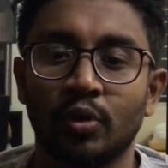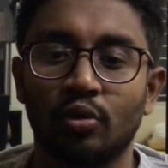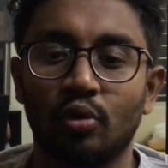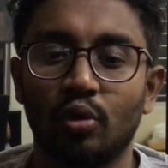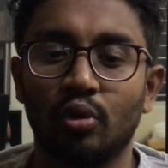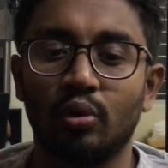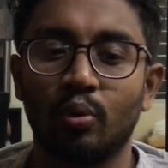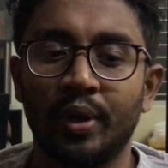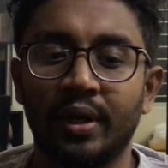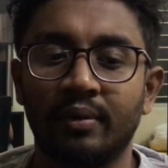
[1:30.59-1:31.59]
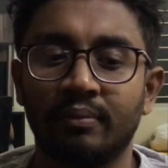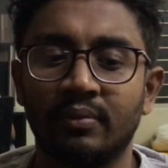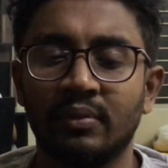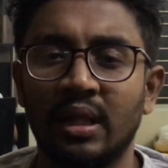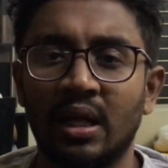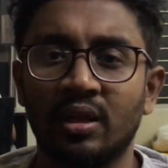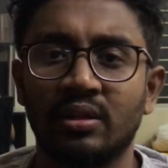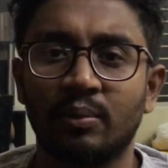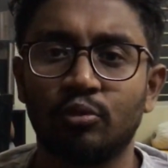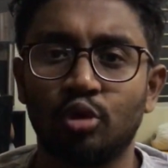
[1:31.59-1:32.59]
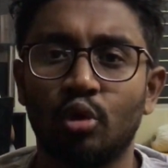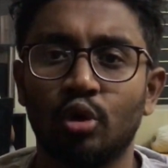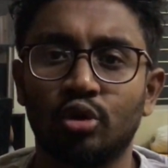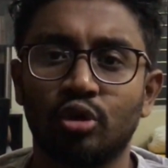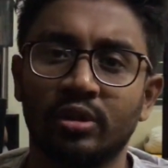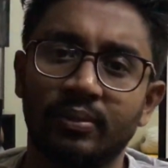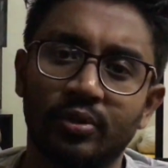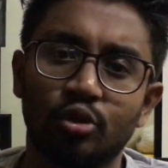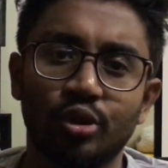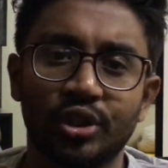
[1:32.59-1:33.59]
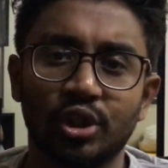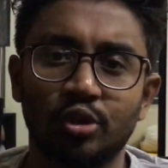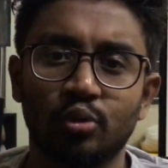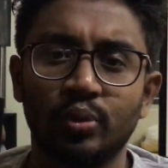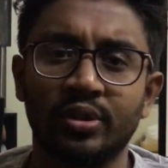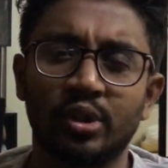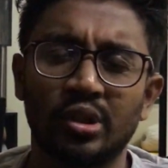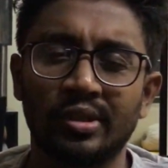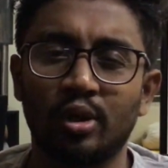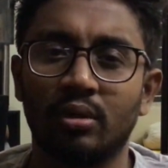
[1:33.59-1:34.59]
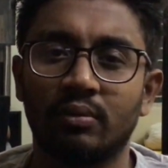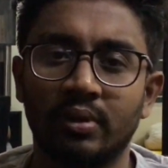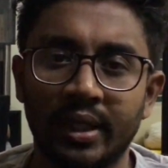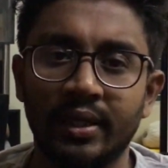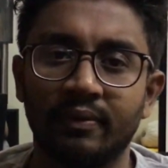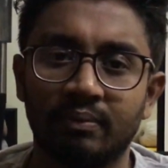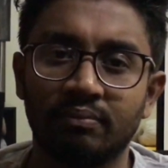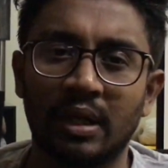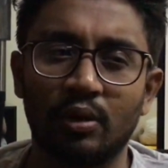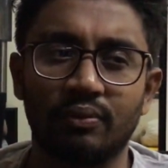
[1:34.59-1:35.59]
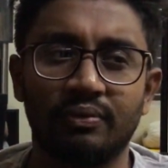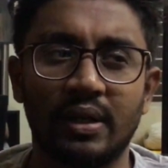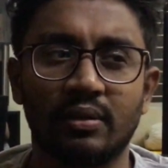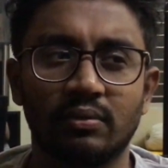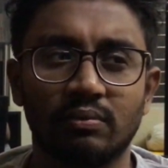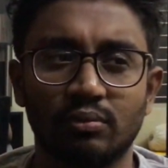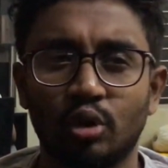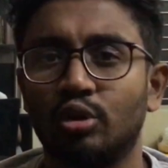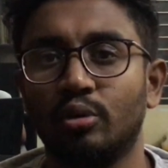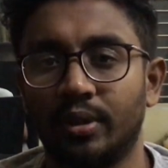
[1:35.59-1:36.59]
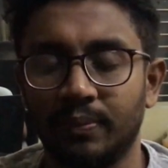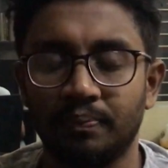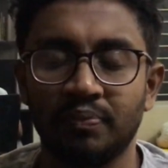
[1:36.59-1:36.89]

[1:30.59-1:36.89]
So where there are some jokes or some situations which did not really kind of felt good to me.